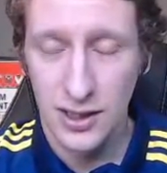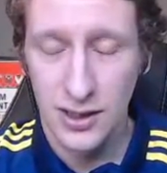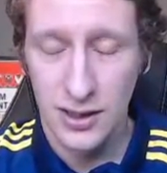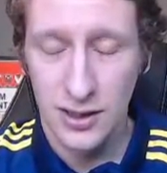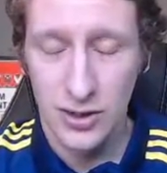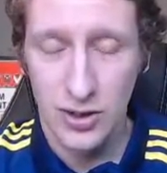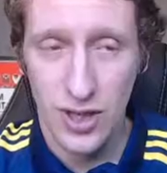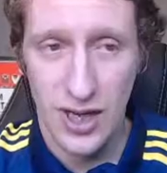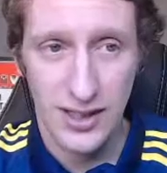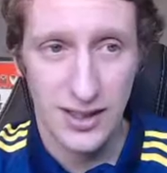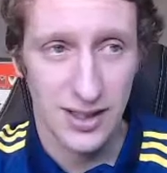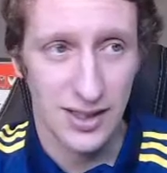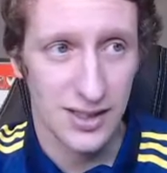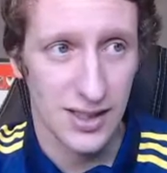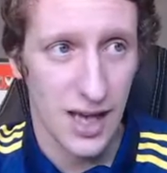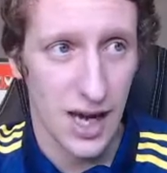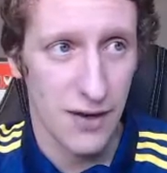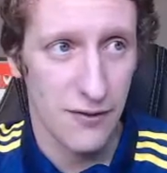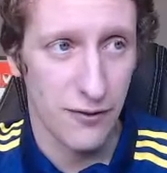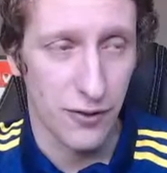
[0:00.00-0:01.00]
Tried to
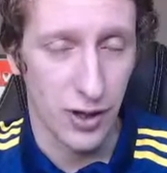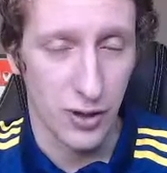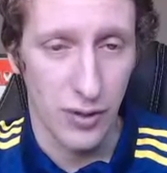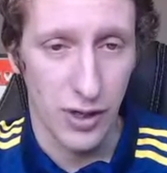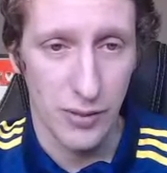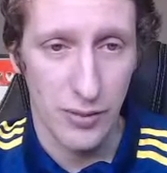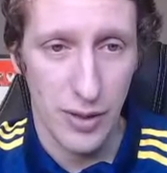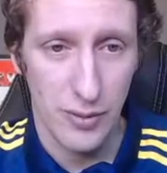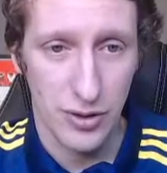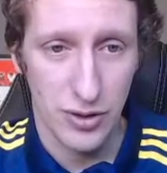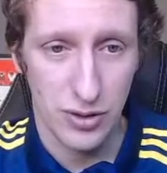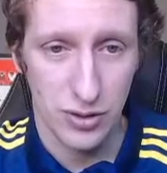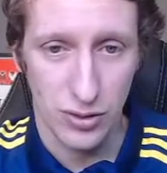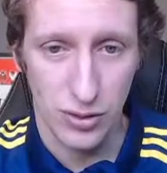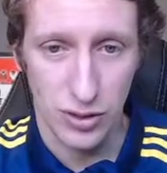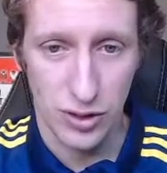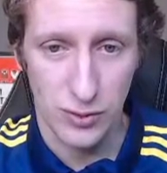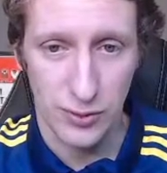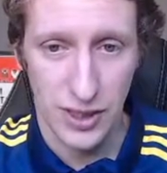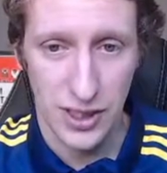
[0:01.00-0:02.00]
side foot it when he maybe should have
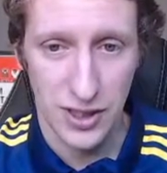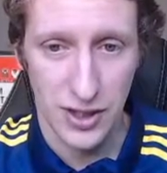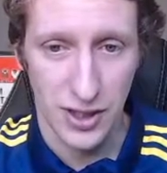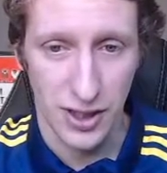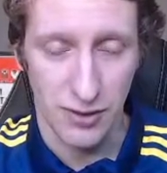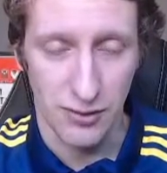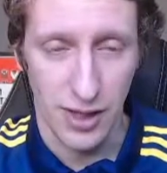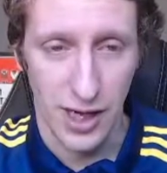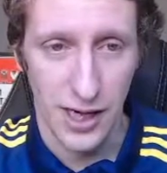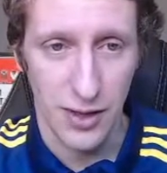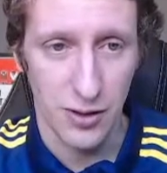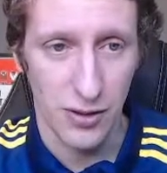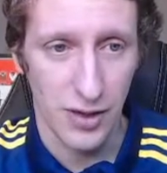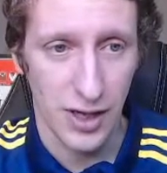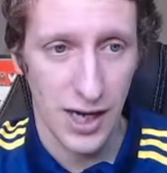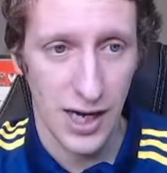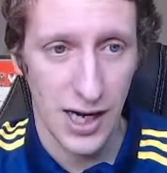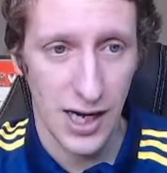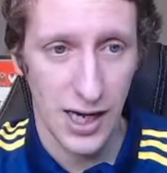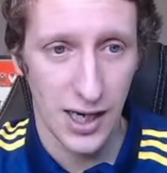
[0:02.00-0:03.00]
just smashed it. Right, another
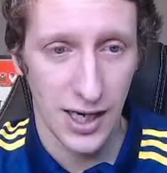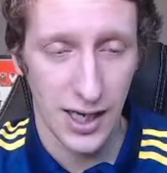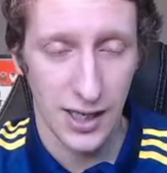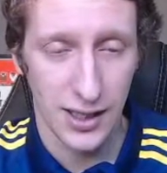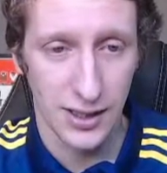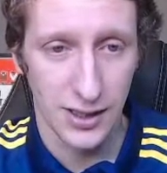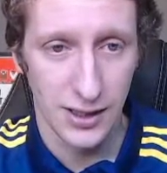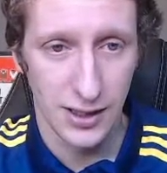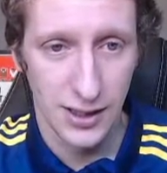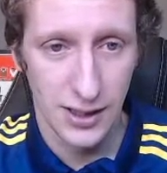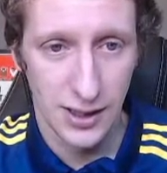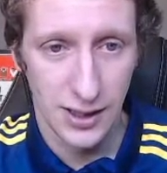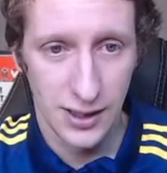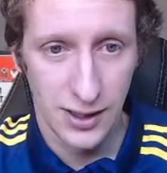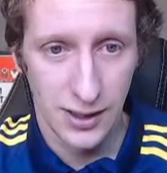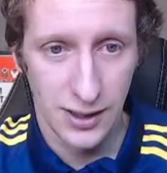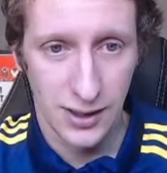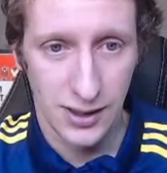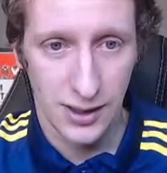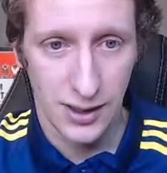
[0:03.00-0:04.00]
highlight.
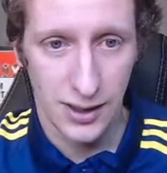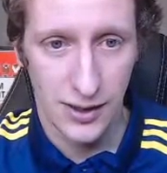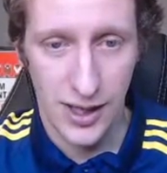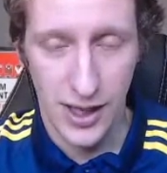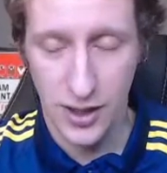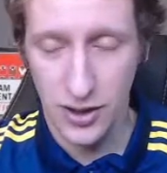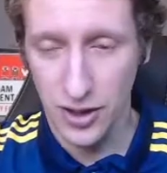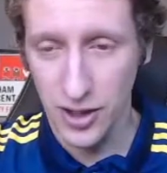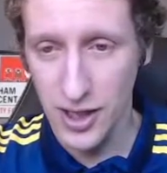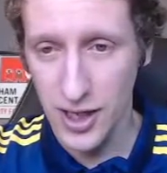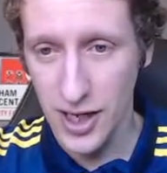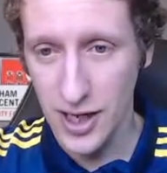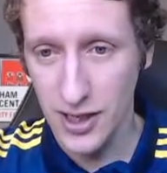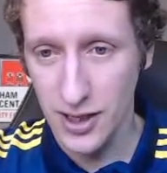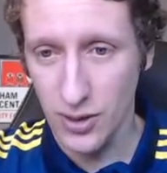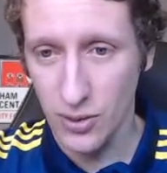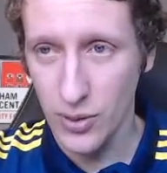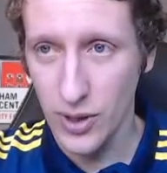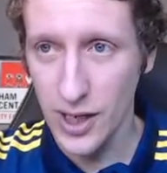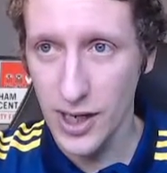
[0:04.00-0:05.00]
Are they going to nick a
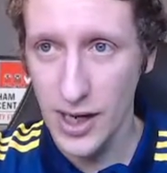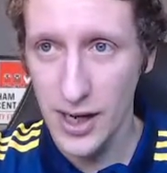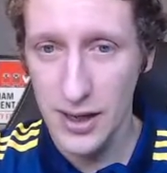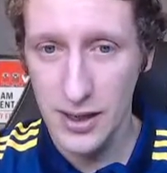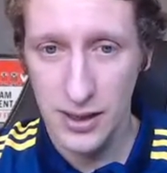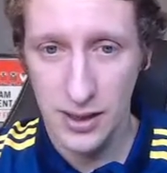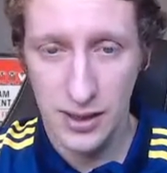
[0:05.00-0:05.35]
winner?